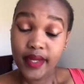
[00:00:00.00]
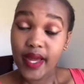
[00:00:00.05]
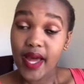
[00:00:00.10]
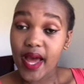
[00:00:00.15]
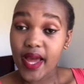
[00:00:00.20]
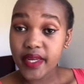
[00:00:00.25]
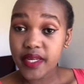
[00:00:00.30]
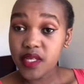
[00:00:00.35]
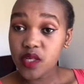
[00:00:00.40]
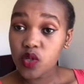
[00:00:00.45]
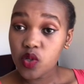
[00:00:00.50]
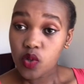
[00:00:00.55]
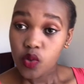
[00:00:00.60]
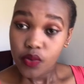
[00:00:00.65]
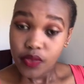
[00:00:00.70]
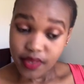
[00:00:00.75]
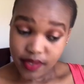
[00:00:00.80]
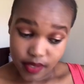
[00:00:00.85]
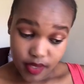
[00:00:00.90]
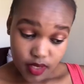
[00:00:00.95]
i didn't know
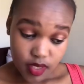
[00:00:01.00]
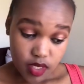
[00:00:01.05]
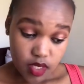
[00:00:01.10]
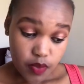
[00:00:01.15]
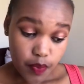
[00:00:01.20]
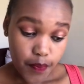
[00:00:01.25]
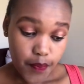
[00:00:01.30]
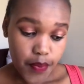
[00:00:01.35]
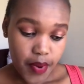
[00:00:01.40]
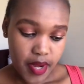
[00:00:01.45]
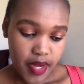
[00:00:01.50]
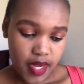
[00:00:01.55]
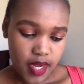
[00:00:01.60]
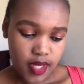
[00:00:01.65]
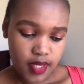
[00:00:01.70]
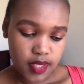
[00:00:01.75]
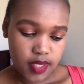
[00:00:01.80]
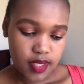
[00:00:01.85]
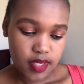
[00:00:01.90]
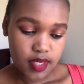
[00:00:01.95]
this
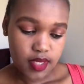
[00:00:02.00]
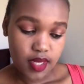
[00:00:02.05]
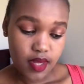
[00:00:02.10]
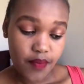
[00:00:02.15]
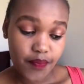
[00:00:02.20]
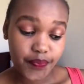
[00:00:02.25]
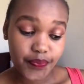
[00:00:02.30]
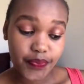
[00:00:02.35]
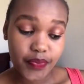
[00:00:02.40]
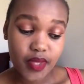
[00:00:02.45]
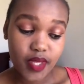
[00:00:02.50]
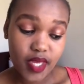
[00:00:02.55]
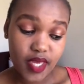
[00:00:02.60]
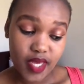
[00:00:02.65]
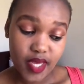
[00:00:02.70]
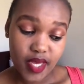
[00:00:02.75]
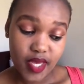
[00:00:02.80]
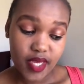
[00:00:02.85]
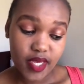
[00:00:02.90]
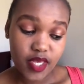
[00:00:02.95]
but
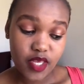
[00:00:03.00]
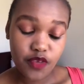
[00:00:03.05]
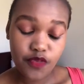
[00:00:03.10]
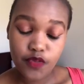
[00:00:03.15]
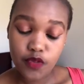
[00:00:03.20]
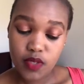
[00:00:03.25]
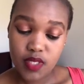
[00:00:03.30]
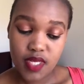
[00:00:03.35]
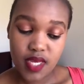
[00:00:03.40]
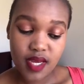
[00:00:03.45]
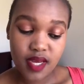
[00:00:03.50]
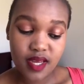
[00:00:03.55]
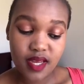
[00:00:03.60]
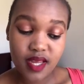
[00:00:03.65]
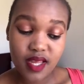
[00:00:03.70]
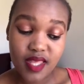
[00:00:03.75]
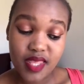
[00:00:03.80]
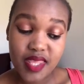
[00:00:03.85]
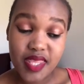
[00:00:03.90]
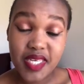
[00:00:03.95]
if you take
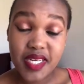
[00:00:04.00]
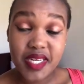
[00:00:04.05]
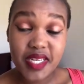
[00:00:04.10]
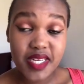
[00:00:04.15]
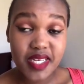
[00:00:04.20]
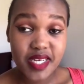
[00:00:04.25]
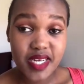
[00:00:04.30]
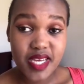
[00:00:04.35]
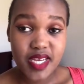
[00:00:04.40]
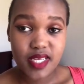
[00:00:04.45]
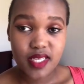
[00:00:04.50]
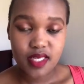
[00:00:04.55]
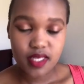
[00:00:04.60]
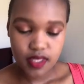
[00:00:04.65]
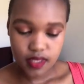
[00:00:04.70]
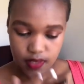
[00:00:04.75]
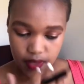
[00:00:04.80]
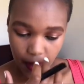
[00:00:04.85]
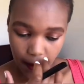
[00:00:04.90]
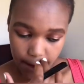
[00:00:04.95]
three
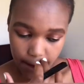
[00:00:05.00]
dates